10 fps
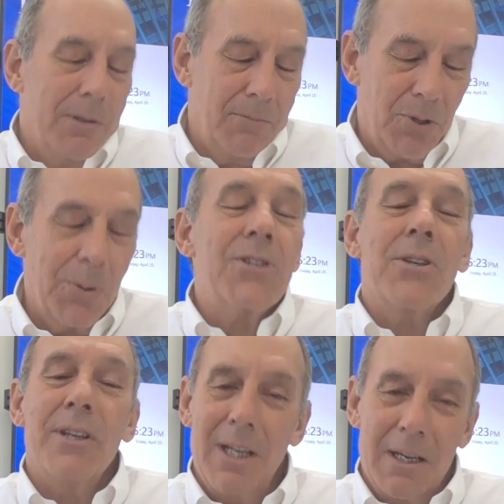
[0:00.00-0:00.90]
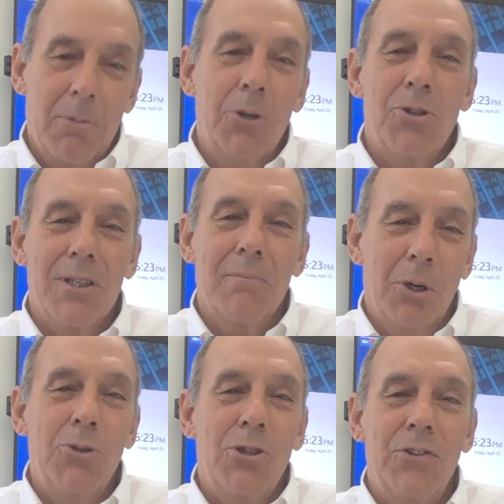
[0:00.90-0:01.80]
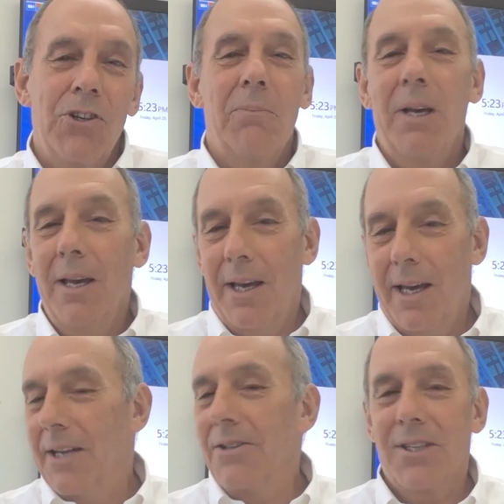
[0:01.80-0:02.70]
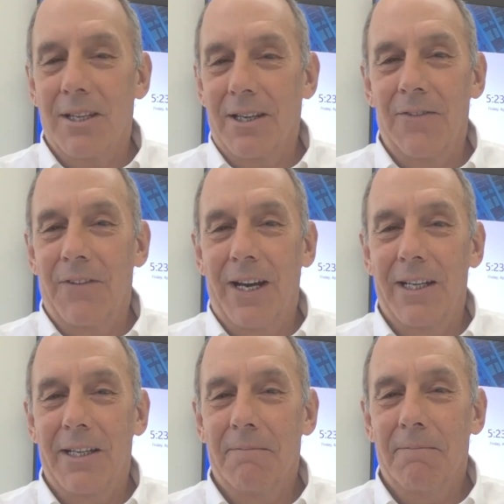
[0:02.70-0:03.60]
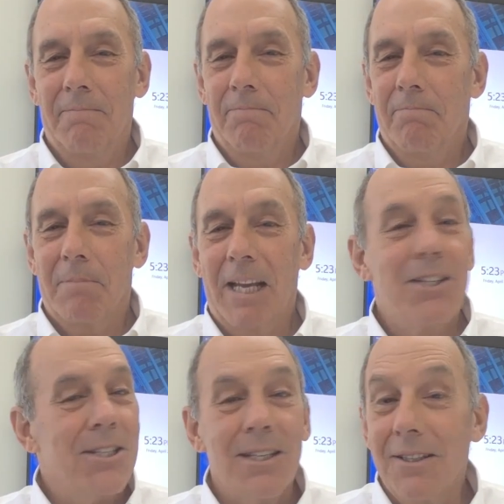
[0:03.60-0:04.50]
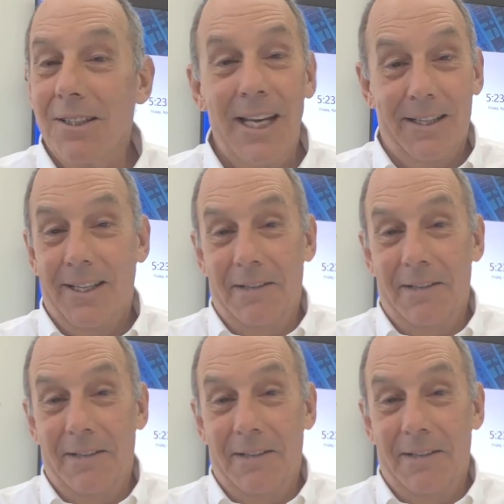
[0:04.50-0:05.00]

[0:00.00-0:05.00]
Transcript: Switzerland and most of Europe and Silicon Valley. It's still like that.